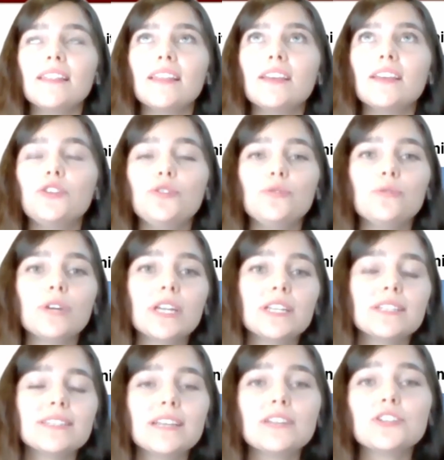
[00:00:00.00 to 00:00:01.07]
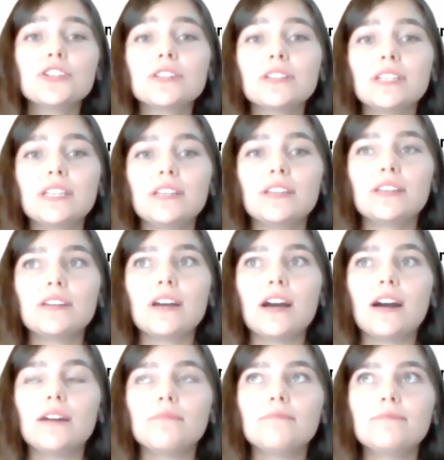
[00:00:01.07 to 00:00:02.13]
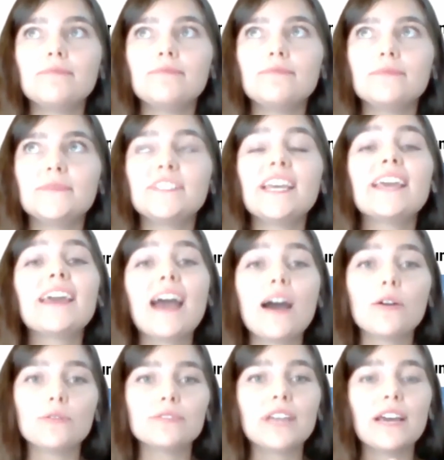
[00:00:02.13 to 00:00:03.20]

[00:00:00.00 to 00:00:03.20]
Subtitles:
you can essentially take out